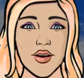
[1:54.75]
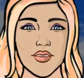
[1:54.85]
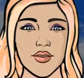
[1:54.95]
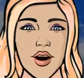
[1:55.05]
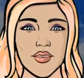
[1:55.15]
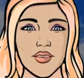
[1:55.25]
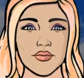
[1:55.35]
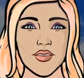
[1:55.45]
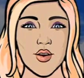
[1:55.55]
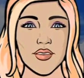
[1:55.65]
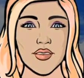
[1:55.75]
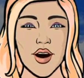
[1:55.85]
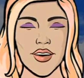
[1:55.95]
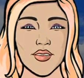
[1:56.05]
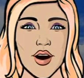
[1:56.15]
Based on his
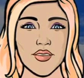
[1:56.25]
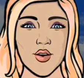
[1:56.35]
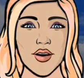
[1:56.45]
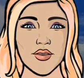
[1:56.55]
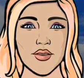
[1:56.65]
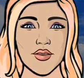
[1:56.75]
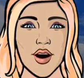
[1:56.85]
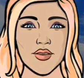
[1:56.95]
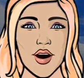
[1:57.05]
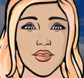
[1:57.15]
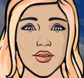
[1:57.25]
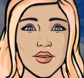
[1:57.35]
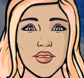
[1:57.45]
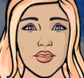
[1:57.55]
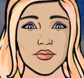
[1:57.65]
microscopic observations of
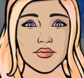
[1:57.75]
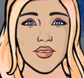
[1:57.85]
fossils,